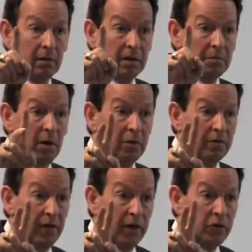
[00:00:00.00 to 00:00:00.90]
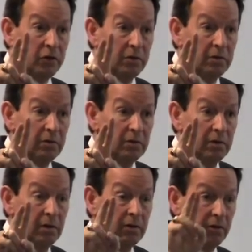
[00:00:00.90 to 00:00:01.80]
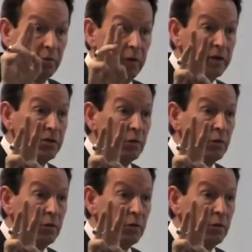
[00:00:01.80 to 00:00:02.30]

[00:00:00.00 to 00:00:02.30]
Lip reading: in motivation, the rates